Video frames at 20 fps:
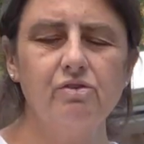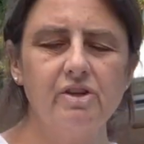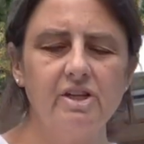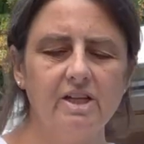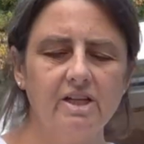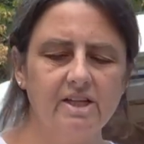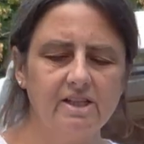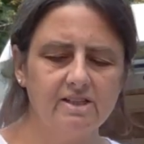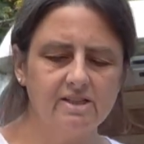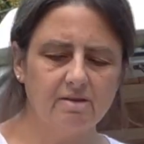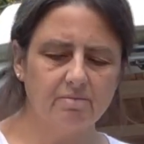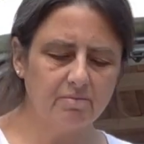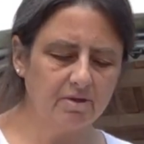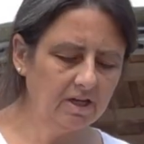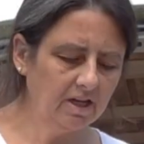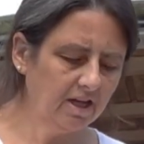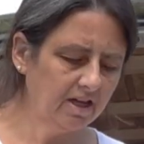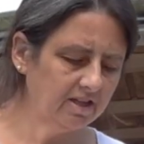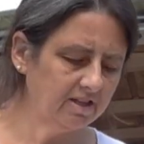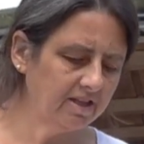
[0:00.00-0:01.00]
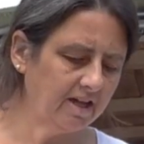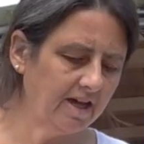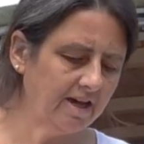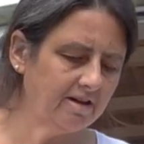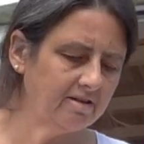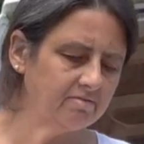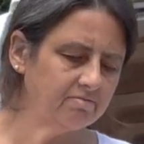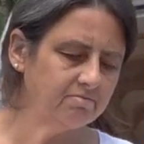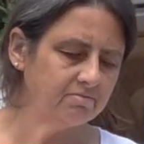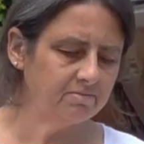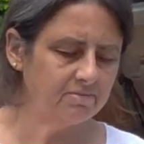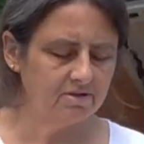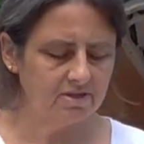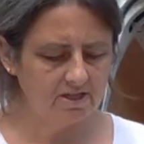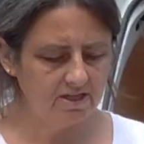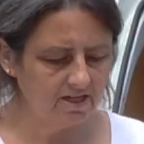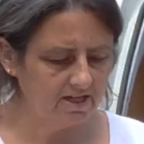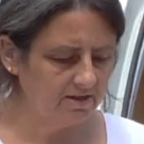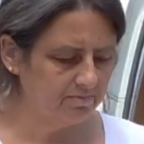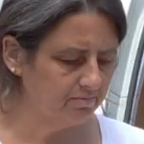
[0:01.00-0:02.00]
really, something like that,
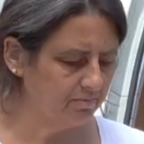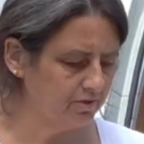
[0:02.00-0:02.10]
and then in